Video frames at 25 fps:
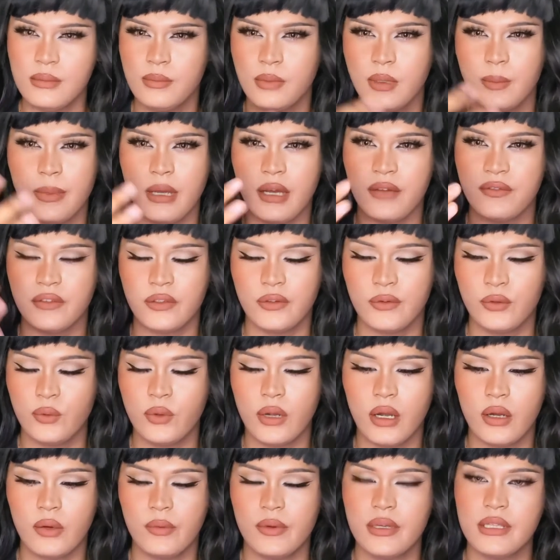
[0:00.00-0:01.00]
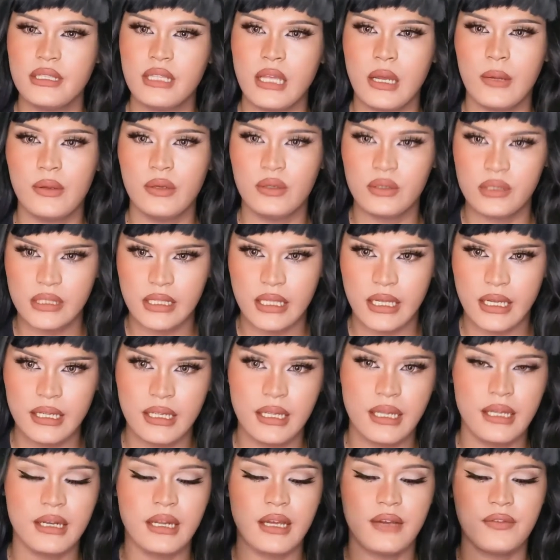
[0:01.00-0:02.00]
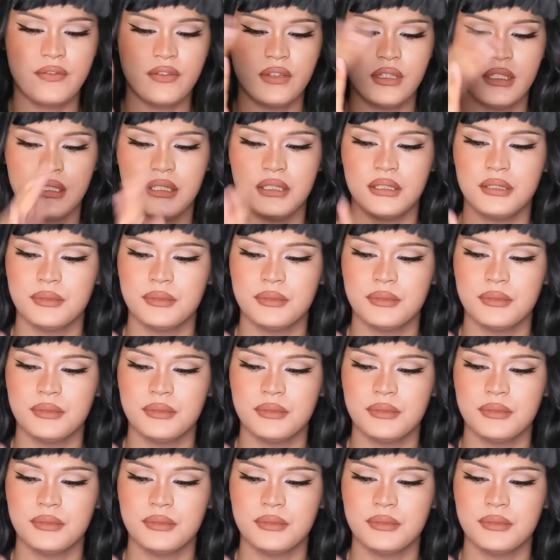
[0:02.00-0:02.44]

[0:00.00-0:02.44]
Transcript: maybe after 2 hours, how it looks like, and after